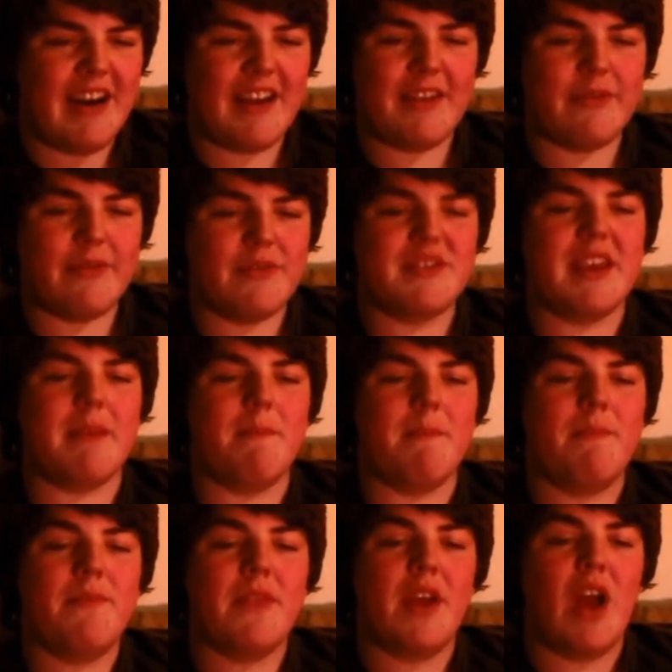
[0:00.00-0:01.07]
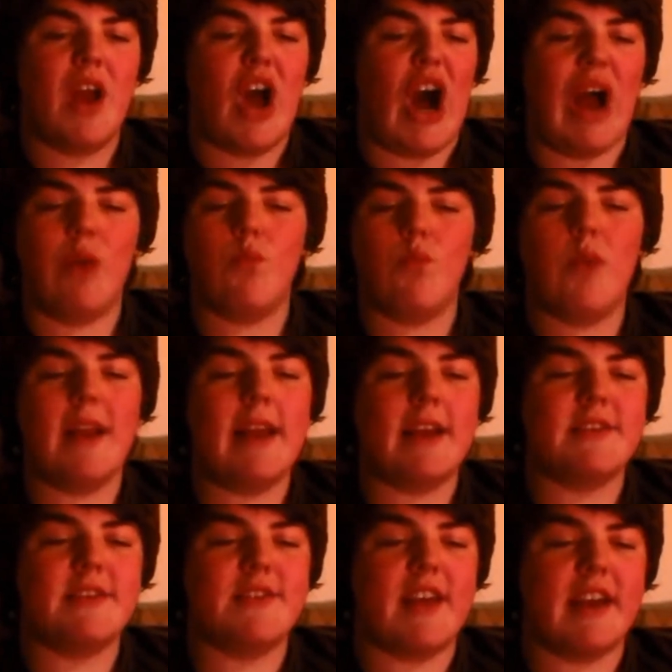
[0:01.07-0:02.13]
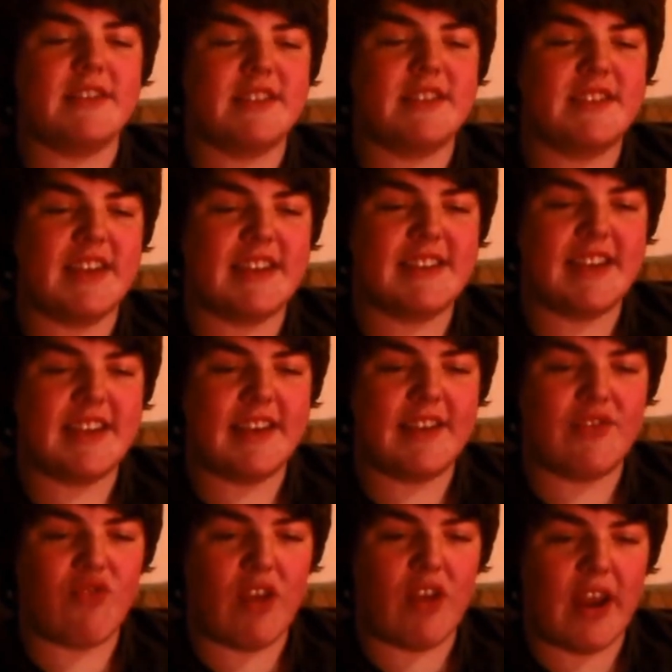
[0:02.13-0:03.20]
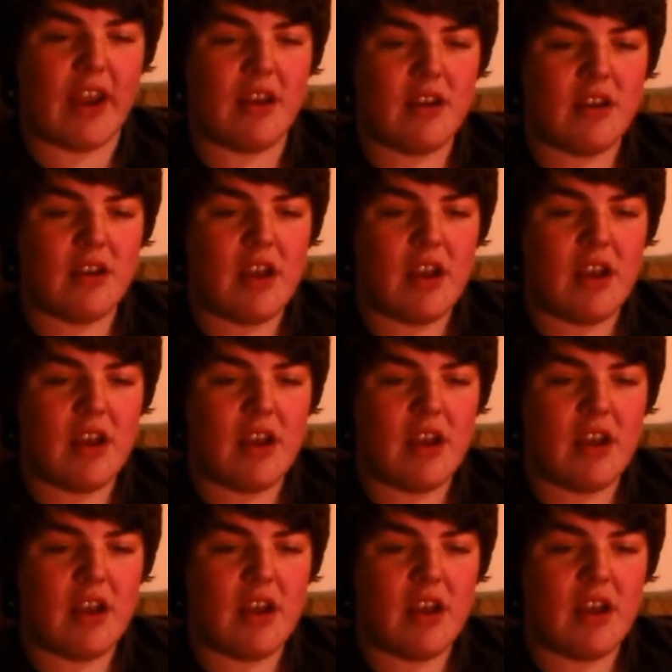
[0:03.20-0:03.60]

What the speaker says: I knew it was him. I ran out of the house to see it sitting in the tree,